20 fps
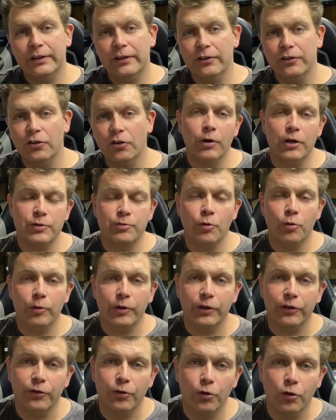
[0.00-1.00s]
there's not much more we
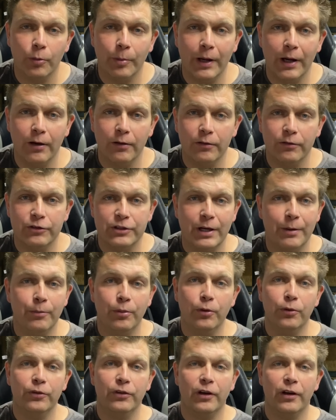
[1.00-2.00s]
can talk about
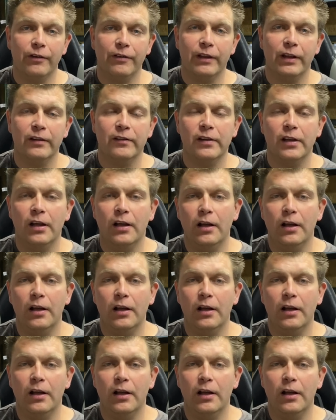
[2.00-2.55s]
shampoo side of things.